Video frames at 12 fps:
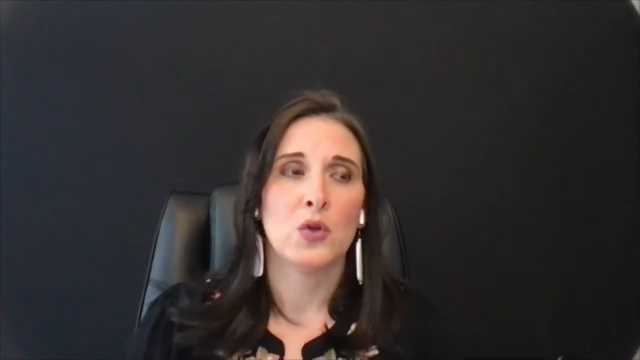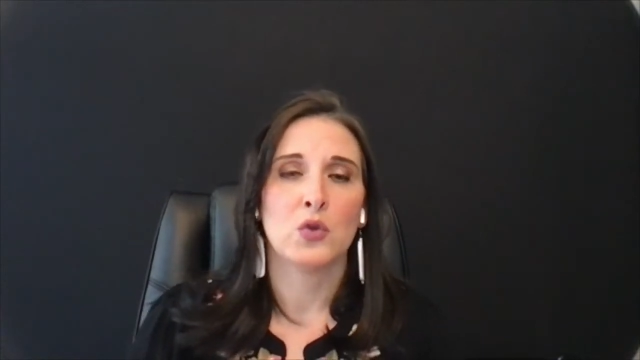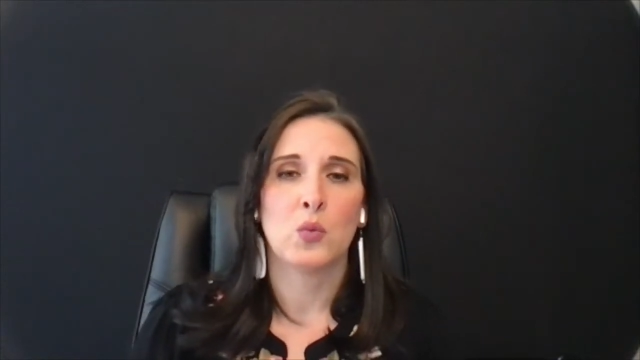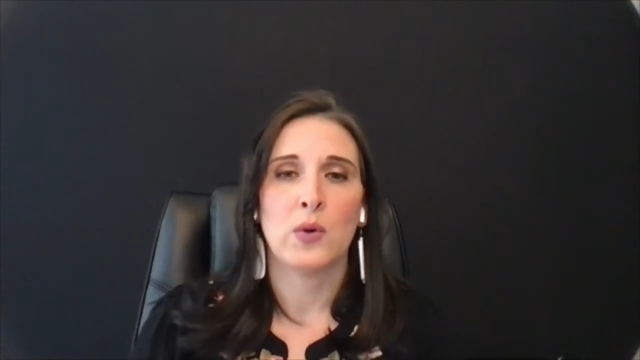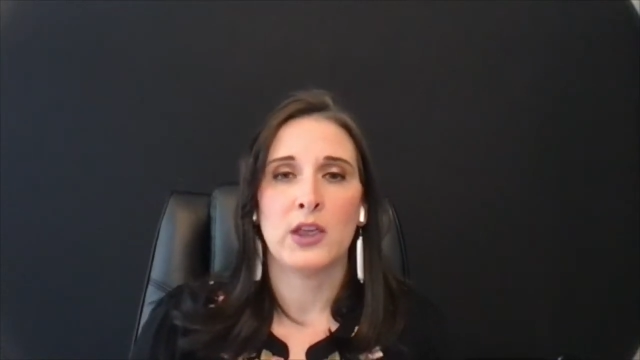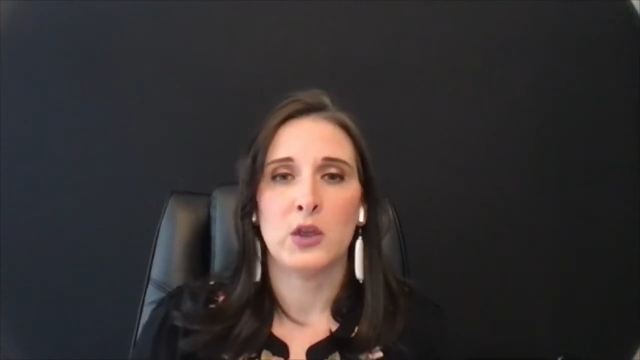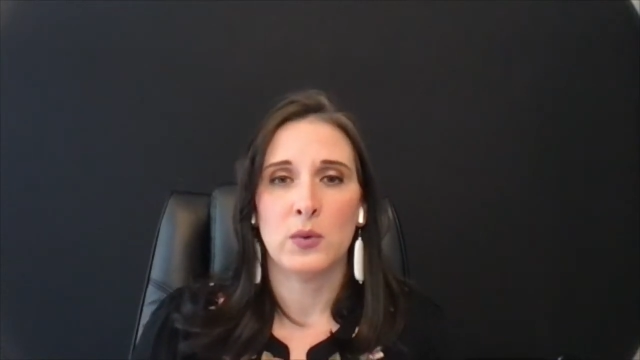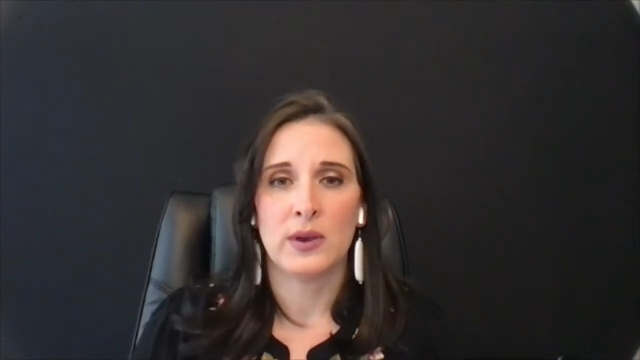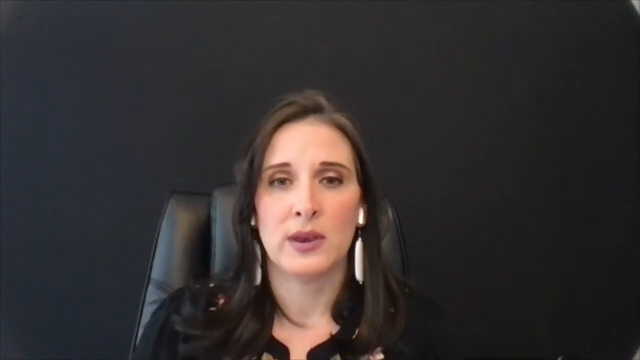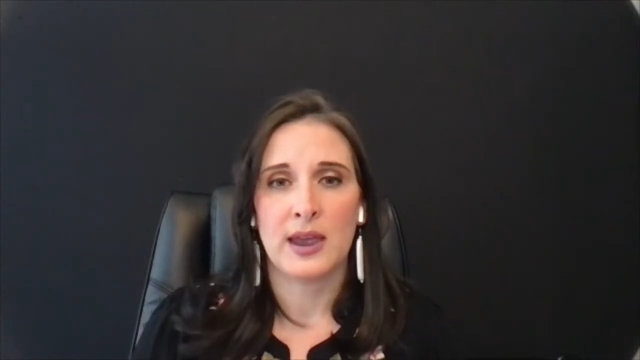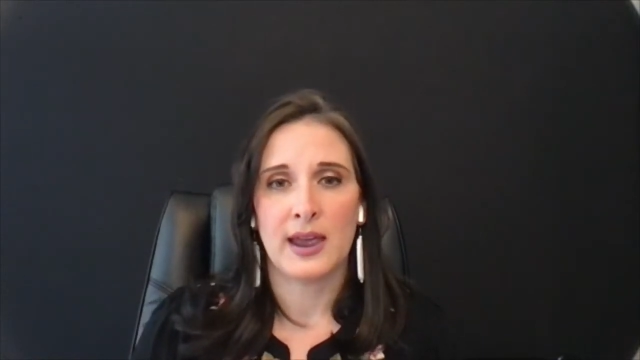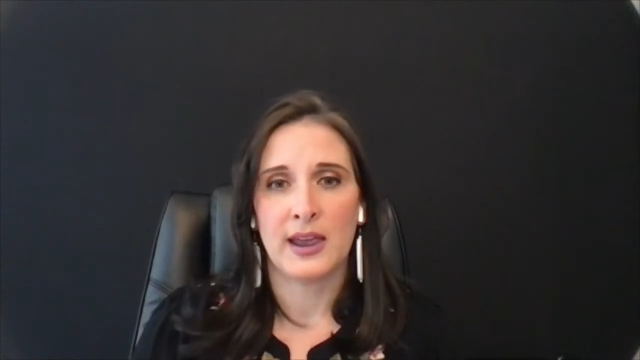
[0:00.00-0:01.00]
the way you
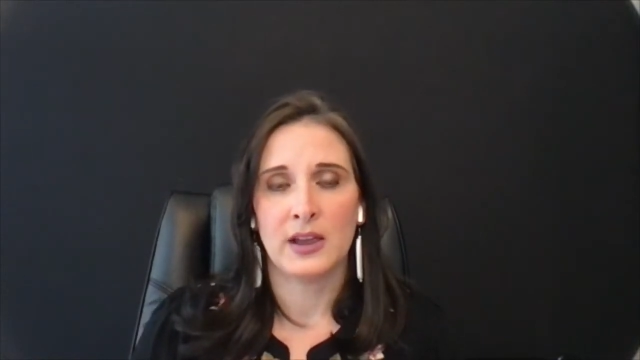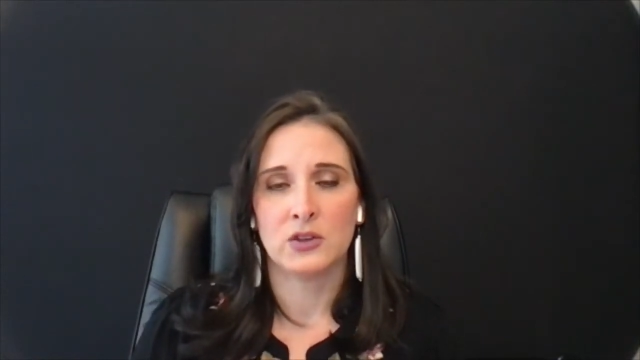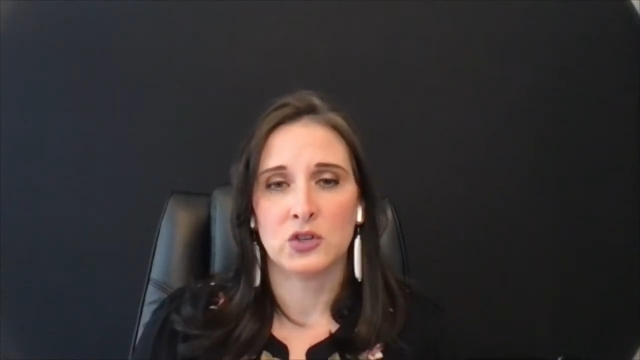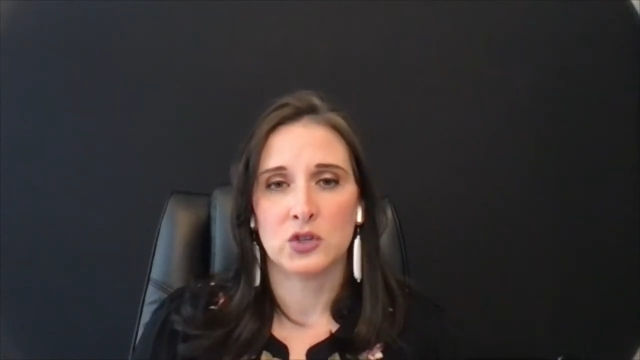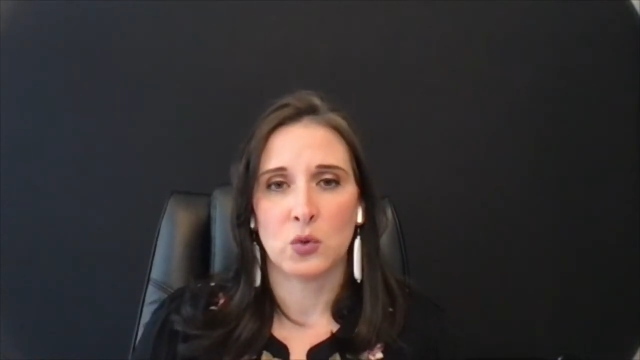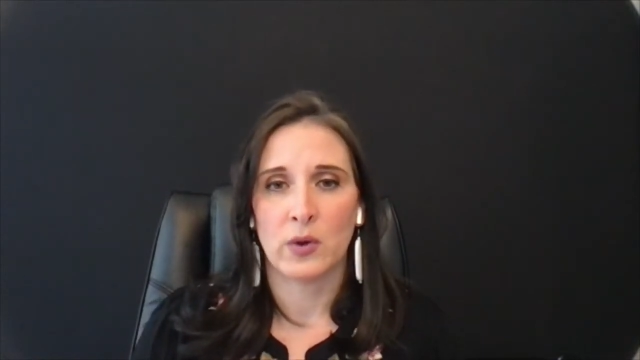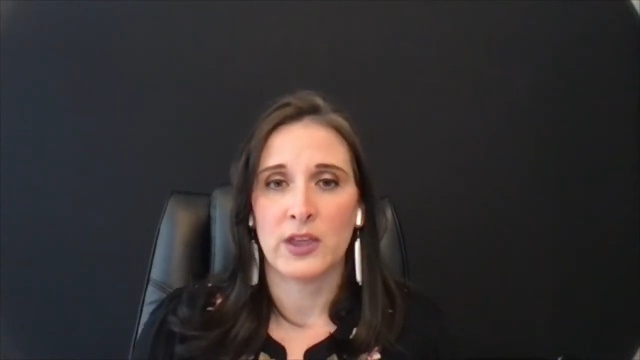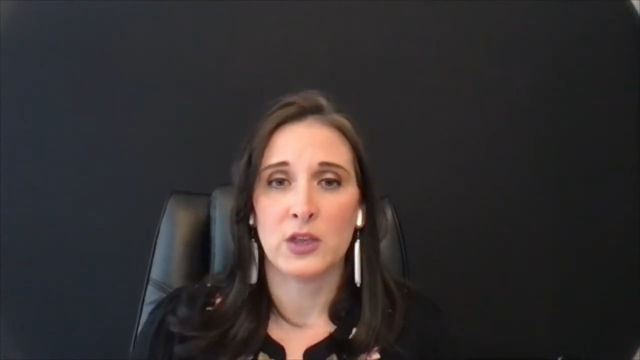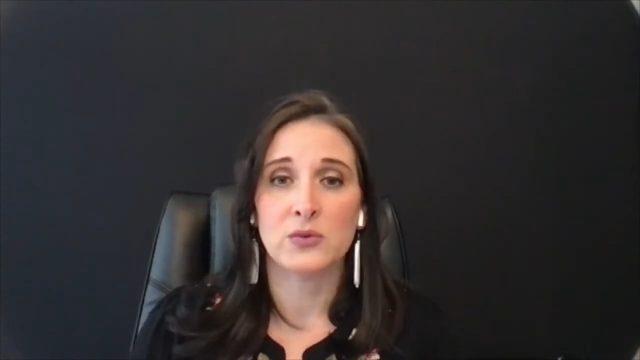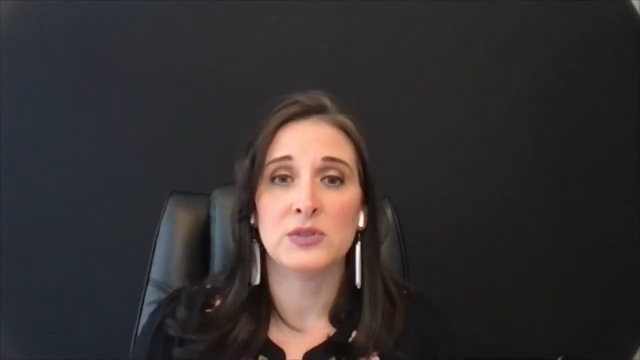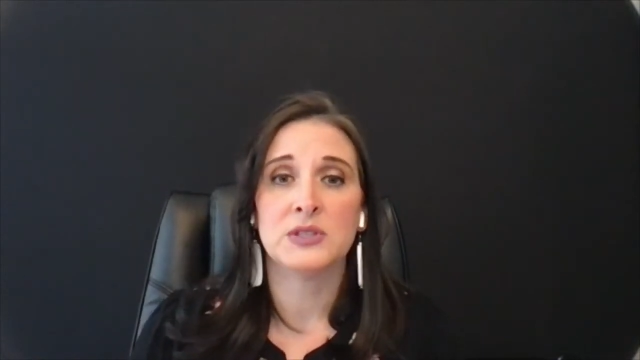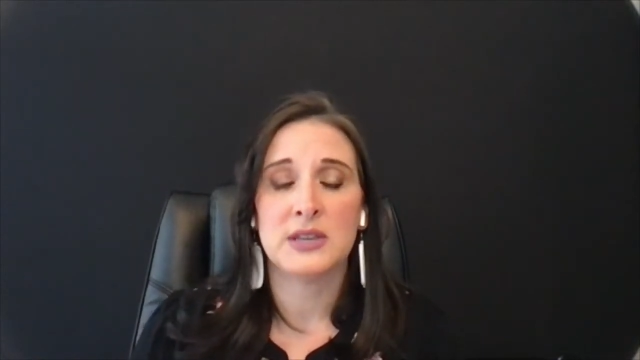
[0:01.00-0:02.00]
engage, the way
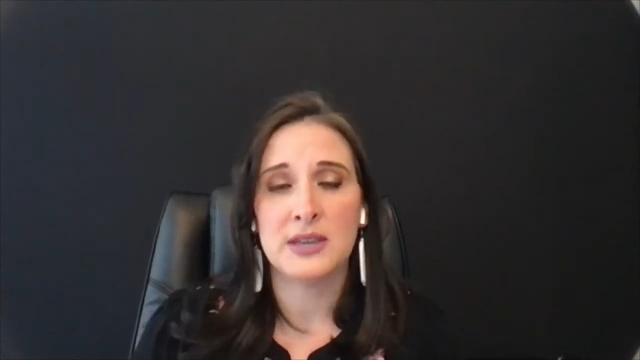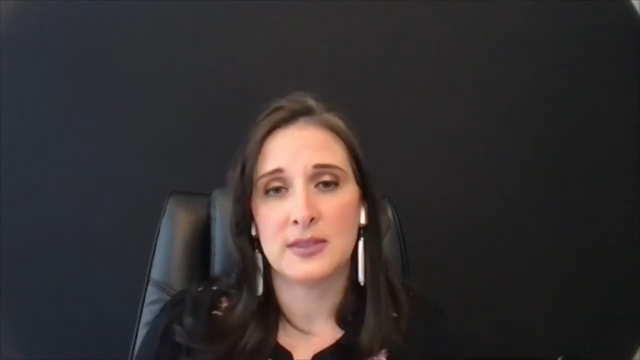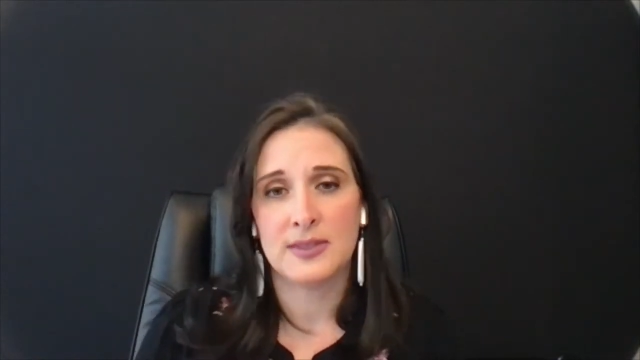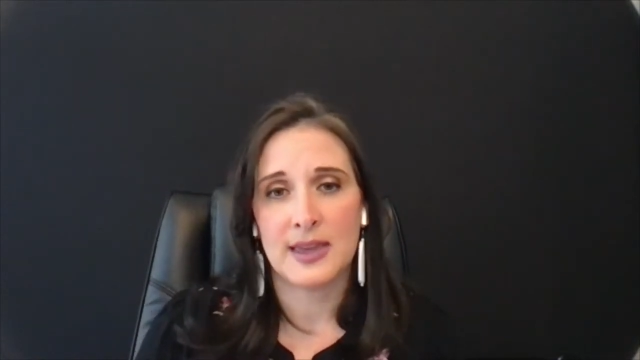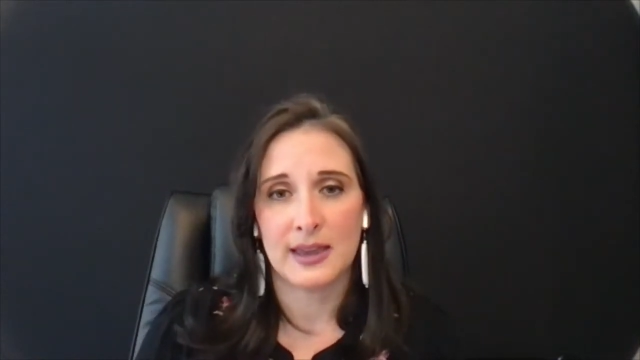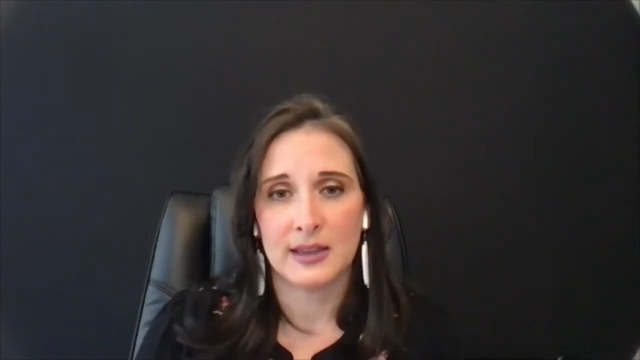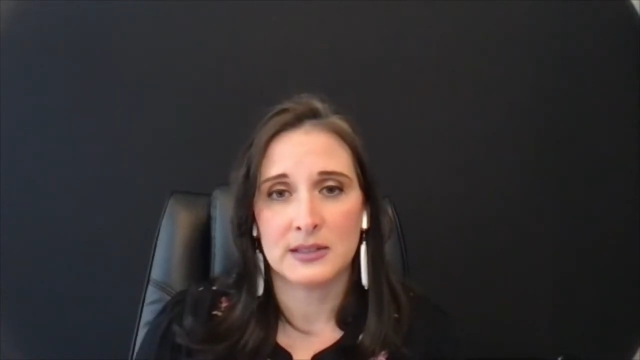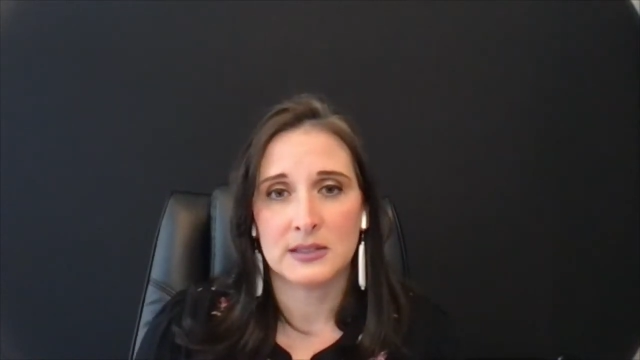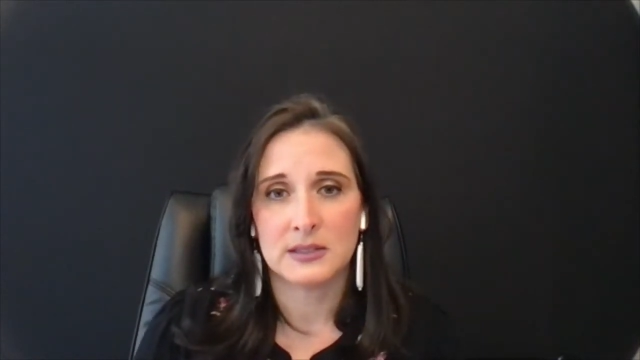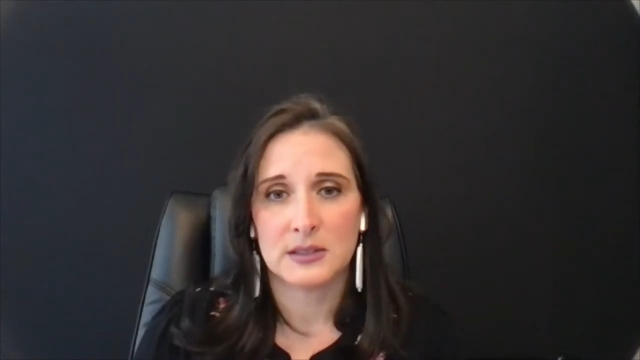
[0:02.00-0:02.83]
you see things?